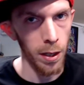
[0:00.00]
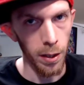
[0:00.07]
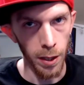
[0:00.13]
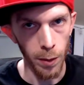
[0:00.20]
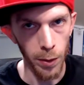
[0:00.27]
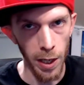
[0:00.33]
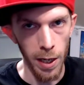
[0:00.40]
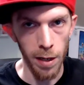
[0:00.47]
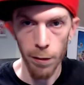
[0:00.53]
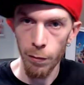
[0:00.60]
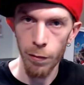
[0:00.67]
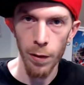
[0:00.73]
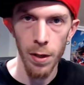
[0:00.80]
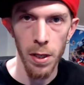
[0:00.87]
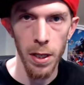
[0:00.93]
and they would
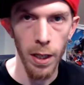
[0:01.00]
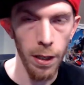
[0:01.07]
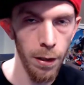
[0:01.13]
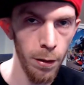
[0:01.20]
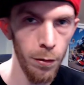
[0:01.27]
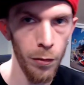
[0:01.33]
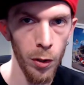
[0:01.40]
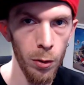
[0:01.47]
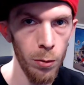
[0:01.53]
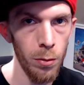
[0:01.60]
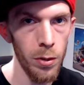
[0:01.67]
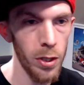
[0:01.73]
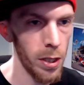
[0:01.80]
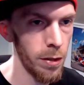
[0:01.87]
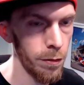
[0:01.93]
have
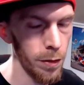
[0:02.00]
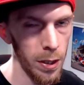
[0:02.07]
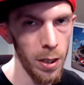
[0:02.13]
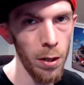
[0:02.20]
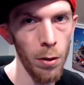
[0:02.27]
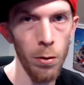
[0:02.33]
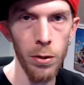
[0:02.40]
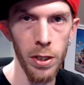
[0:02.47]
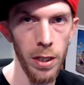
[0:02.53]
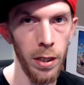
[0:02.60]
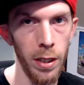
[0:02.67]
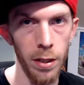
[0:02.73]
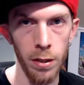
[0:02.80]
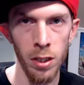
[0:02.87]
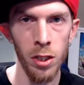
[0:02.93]
interviews and videos
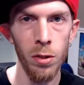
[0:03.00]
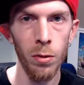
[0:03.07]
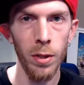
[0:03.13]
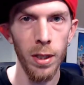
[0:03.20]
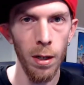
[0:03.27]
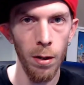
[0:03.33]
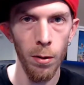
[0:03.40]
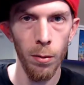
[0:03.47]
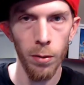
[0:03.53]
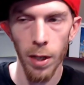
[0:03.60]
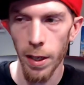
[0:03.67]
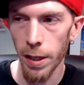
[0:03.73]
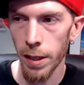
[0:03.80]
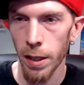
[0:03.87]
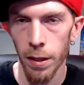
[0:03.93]
and in studio
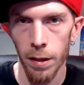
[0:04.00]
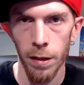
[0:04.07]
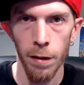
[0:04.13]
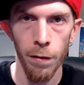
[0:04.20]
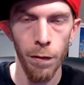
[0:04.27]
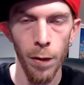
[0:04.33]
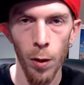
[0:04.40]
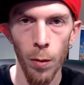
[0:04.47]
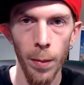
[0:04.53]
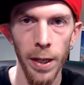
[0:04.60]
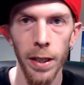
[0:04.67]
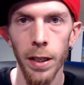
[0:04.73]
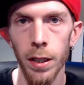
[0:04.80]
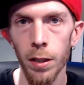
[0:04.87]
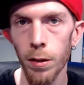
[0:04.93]
like filming,